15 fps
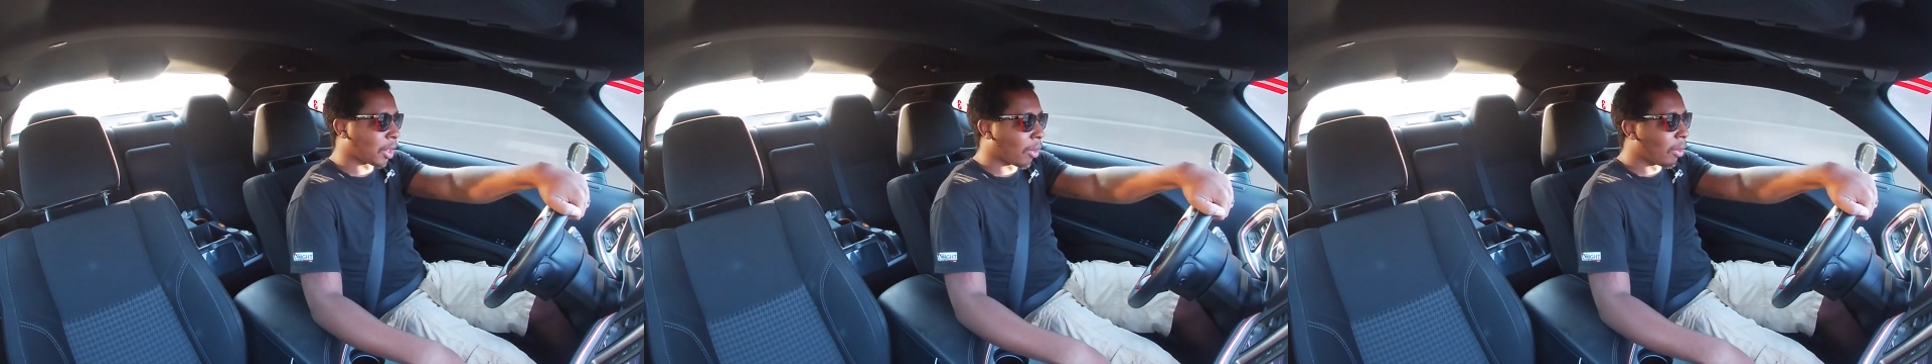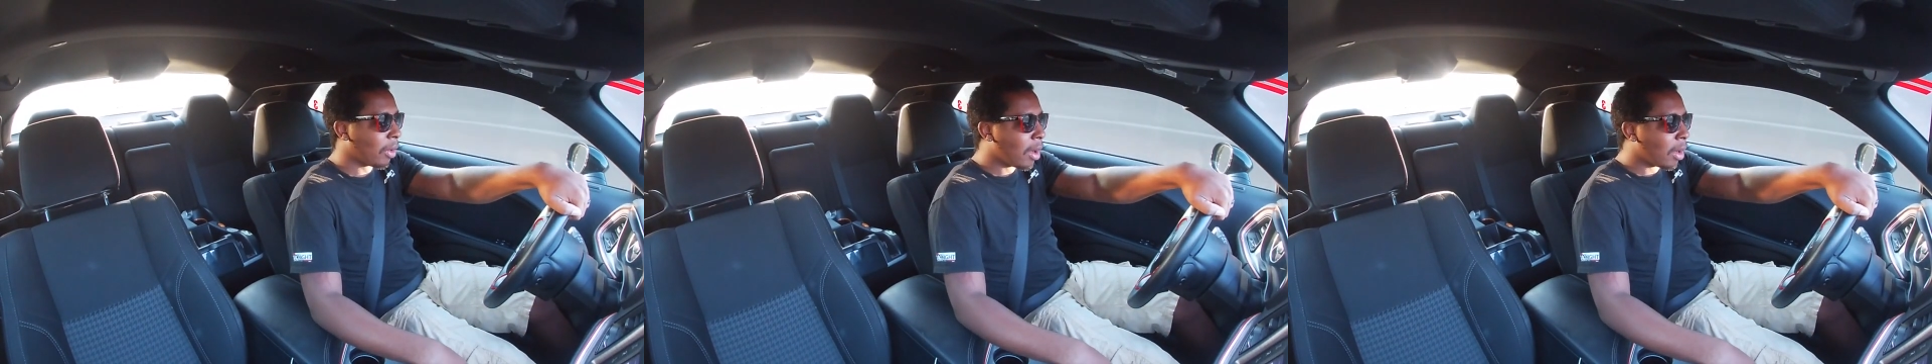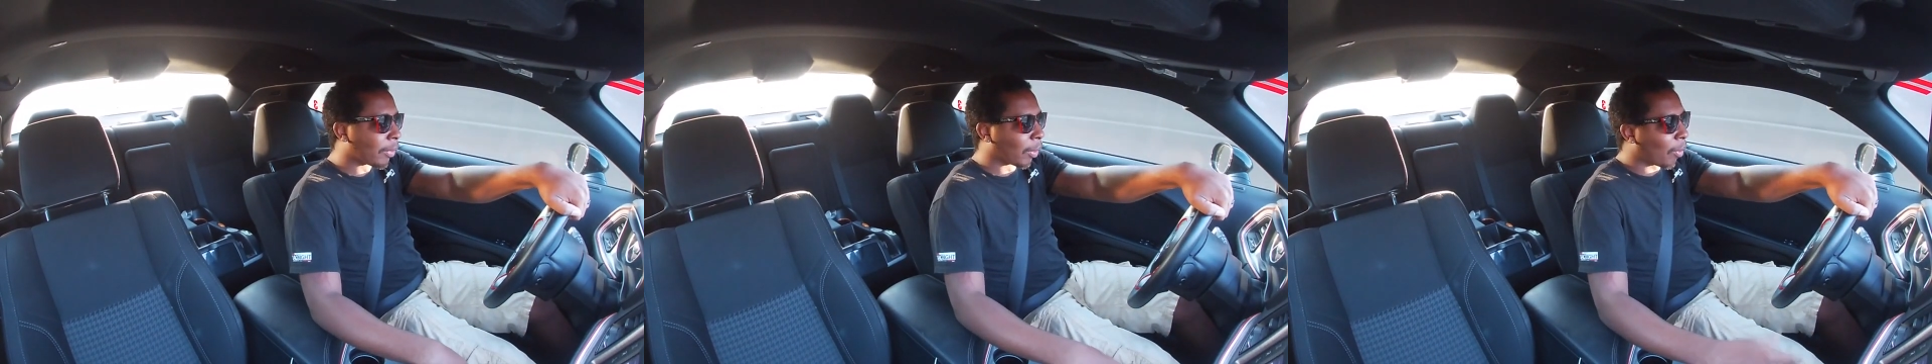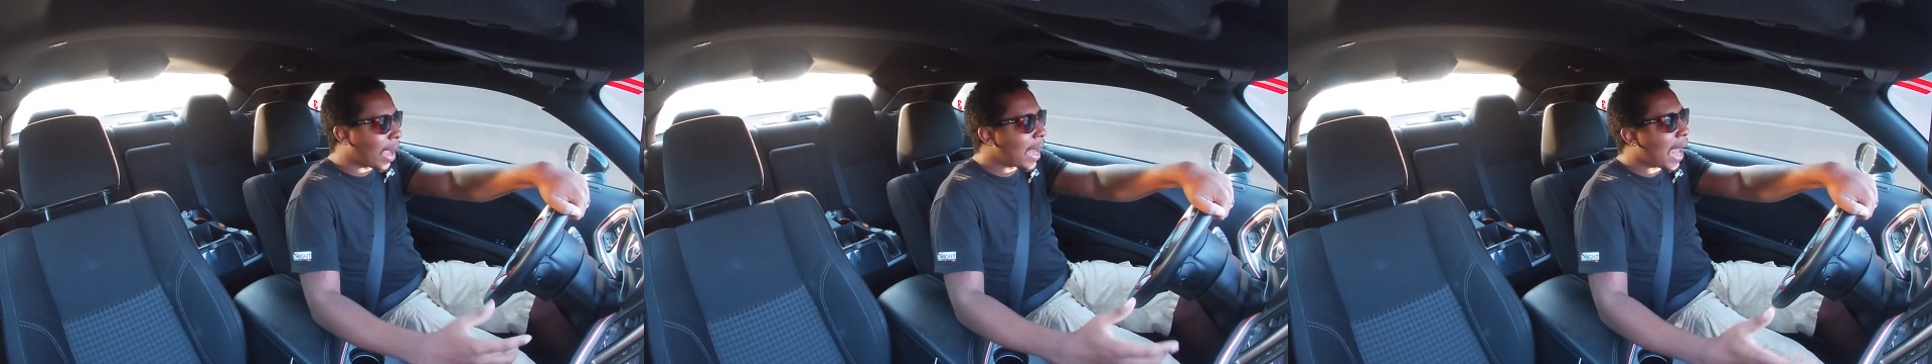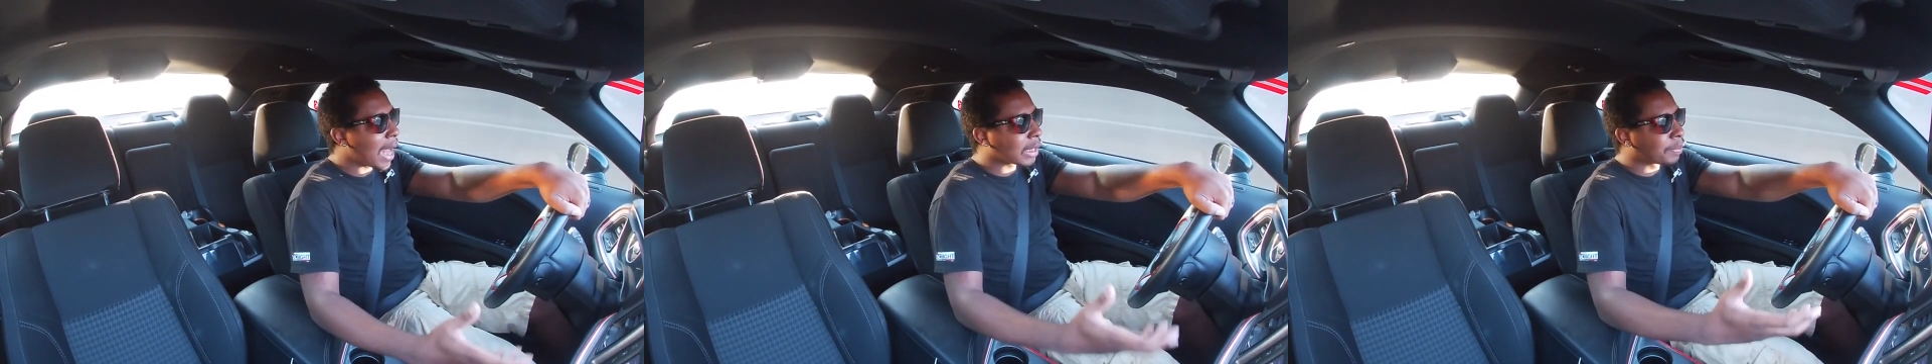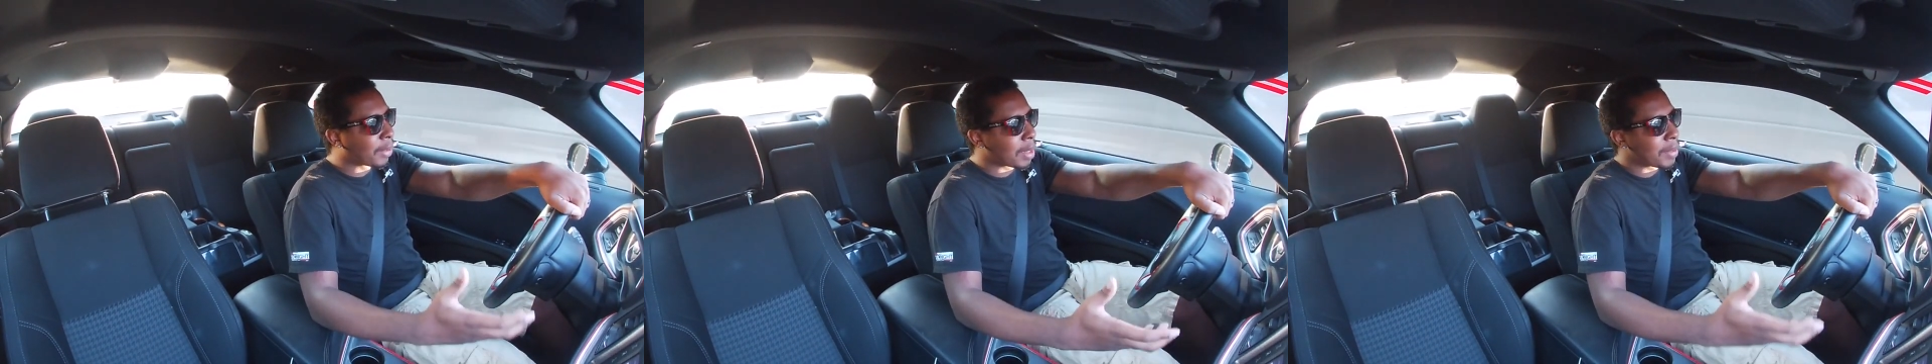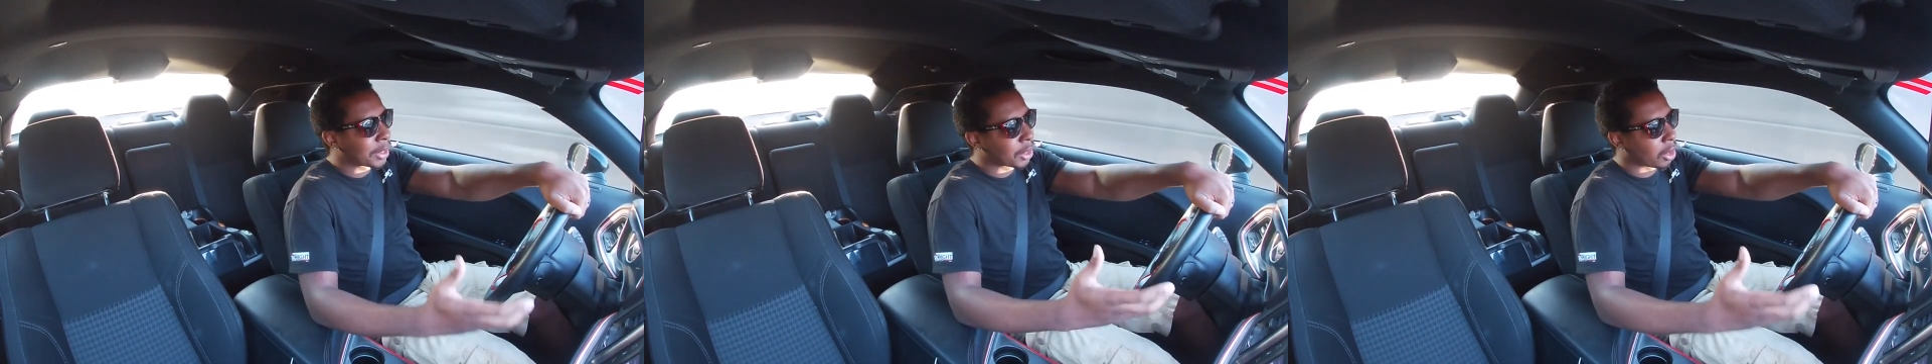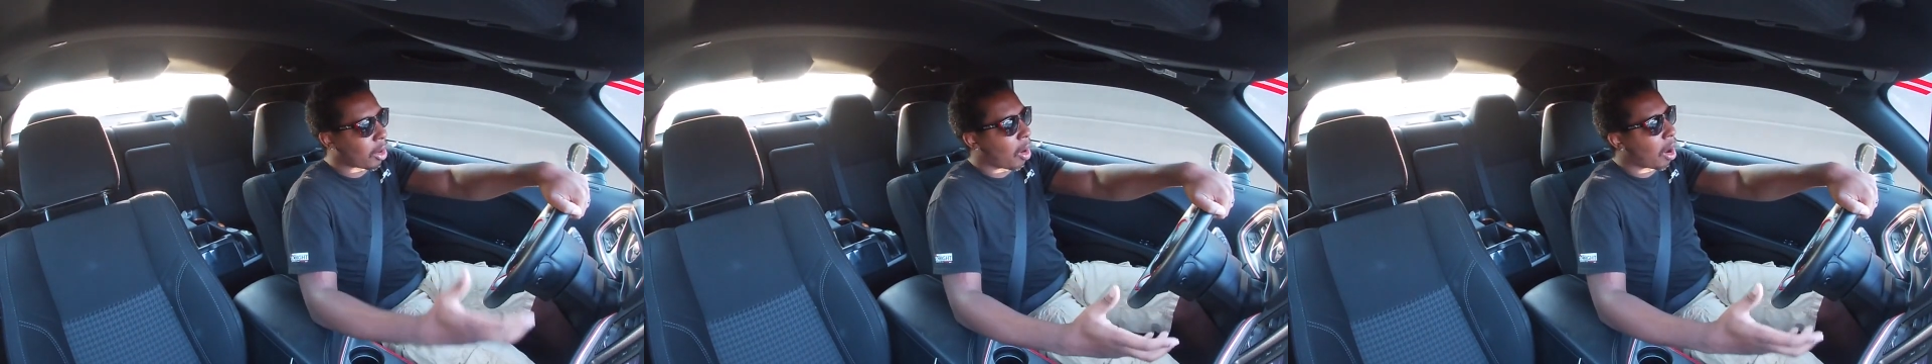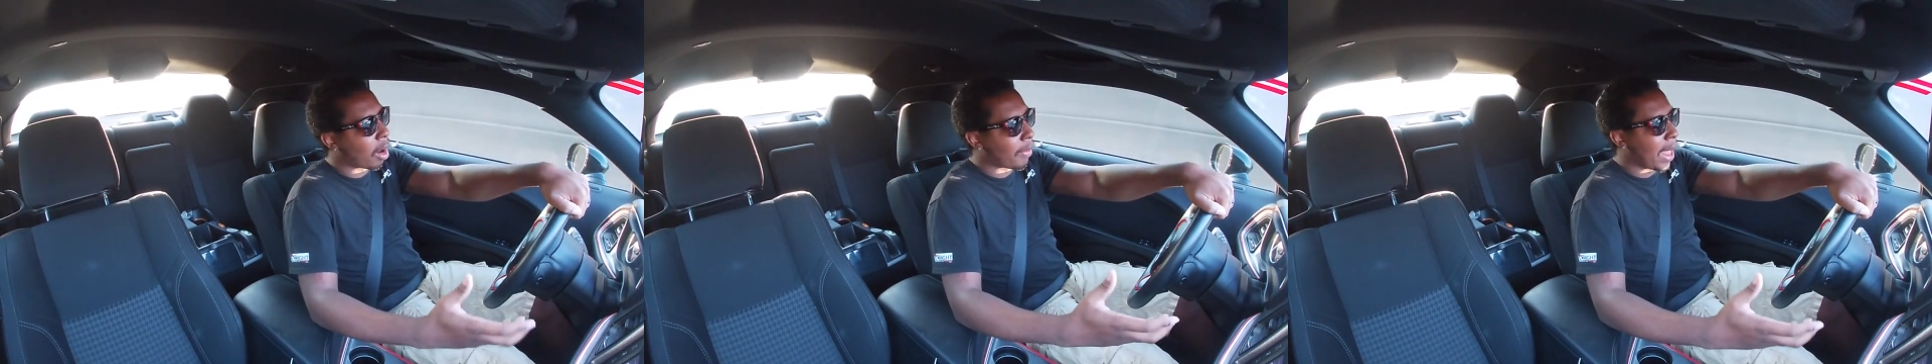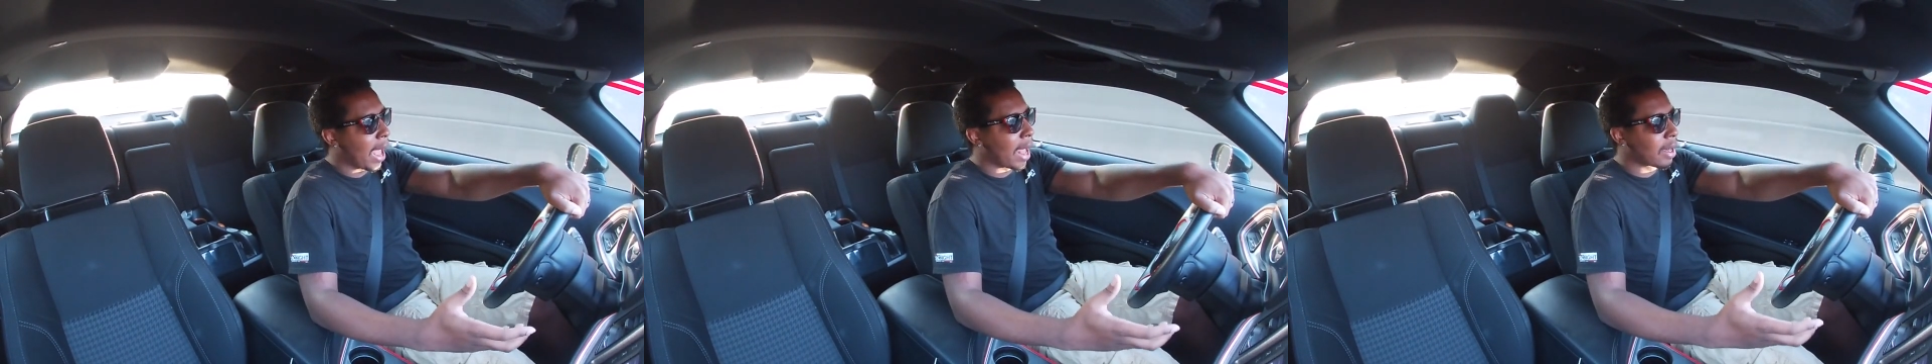So the red eye is pretty much a
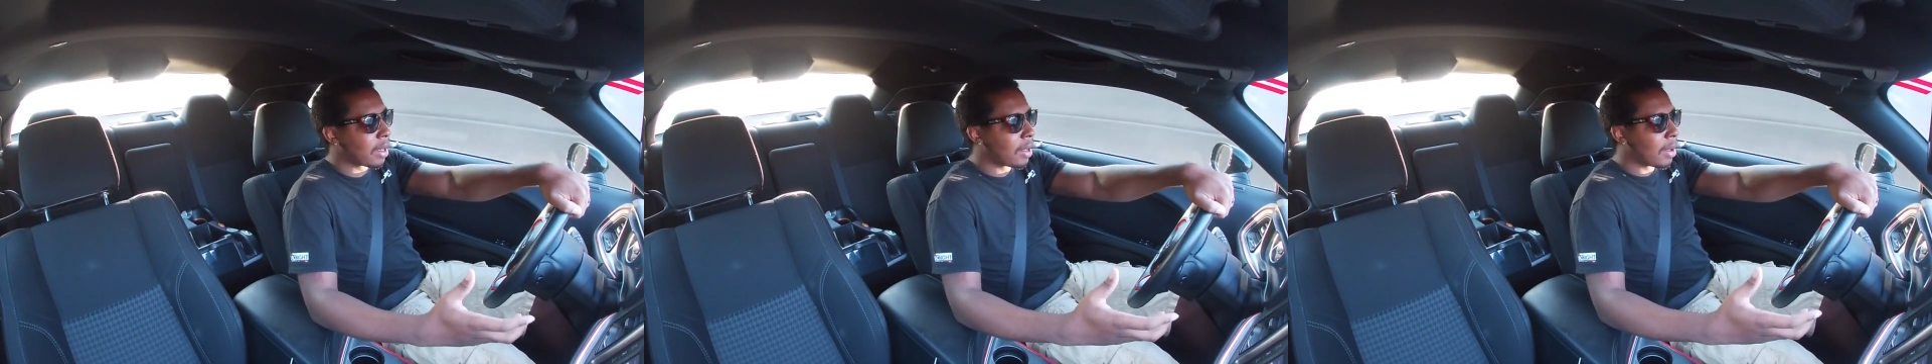car that